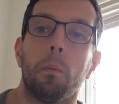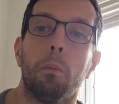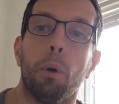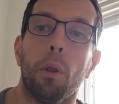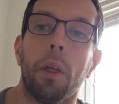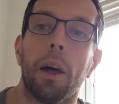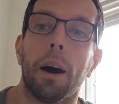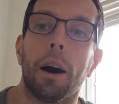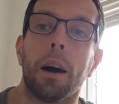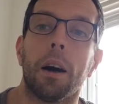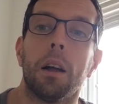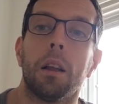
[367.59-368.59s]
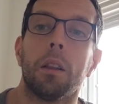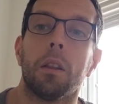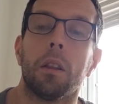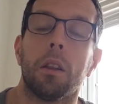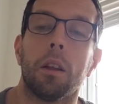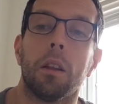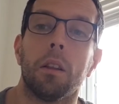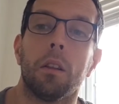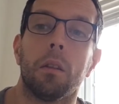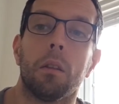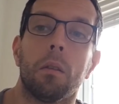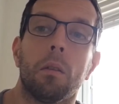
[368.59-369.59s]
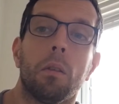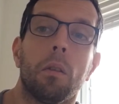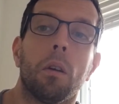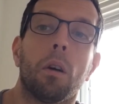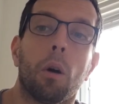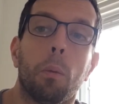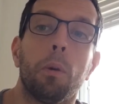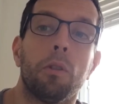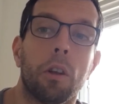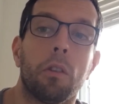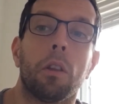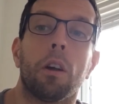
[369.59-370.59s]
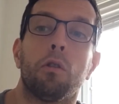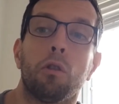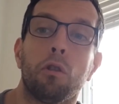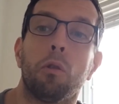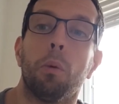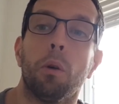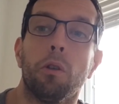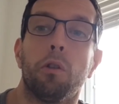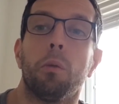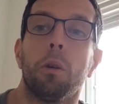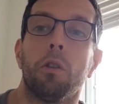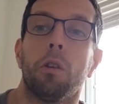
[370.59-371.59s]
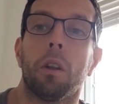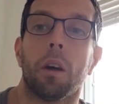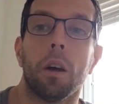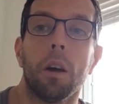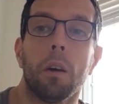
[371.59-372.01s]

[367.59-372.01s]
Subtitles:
but they are in opposites, they are juxtaposed to each other,